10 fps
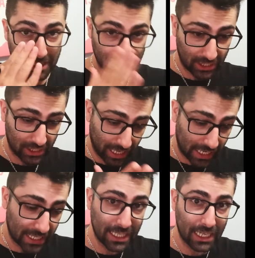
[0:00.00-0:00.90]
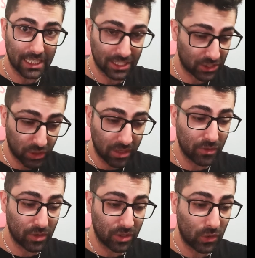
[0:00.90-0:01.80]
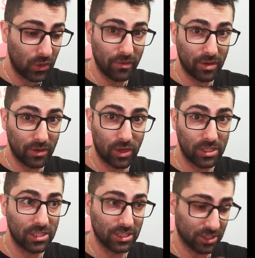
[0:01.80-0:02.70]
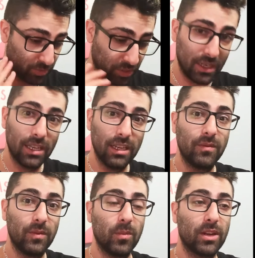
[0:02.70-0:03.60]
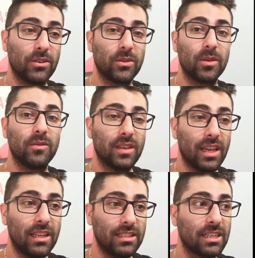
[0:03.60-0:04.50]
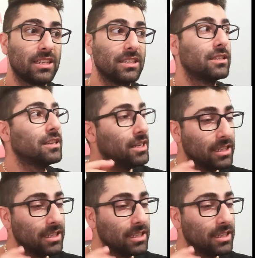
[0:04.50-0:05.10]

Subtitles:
Like literally 8 seconds. Don't even question it. Just put it in for the microwave. 8 seconds.